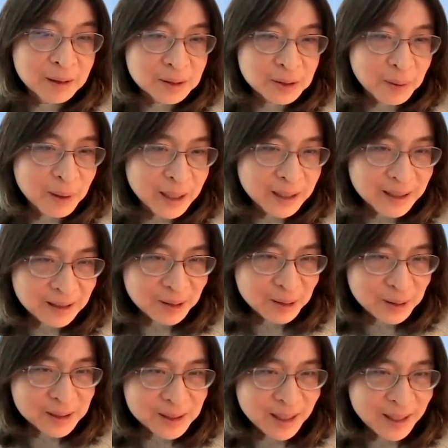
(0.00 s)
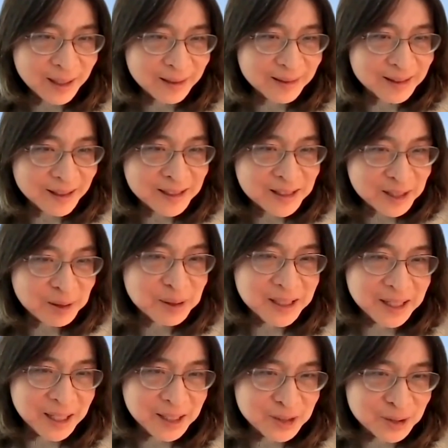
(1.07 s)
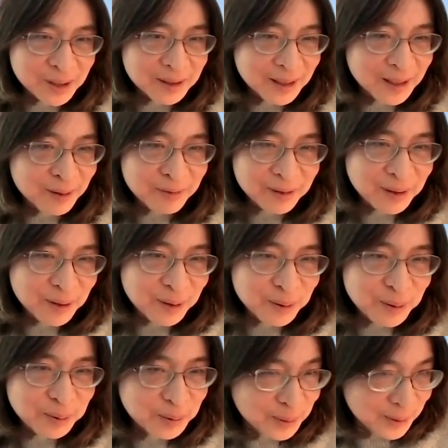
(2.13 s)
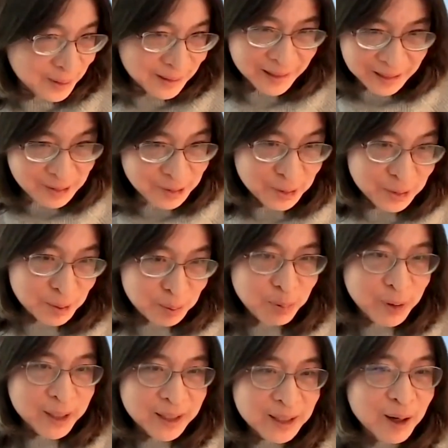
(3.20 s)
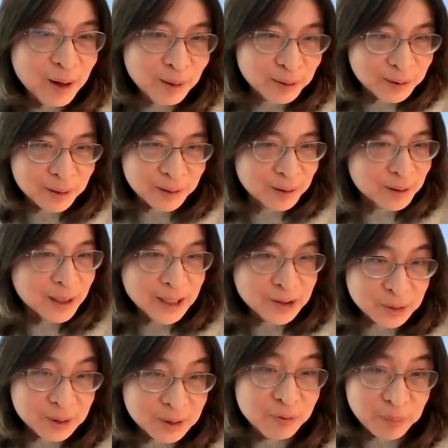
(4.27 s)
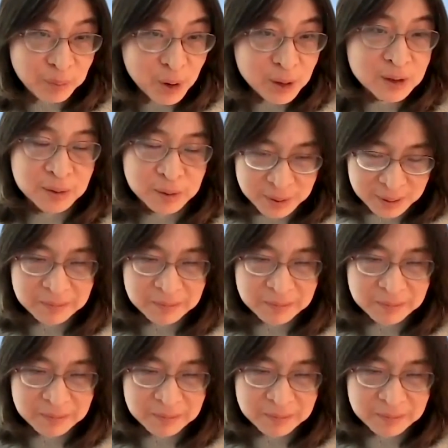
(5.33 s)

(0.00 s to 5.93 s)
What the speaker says: So I think there's that association, even though, like you just pointed out, they're actually different parcels.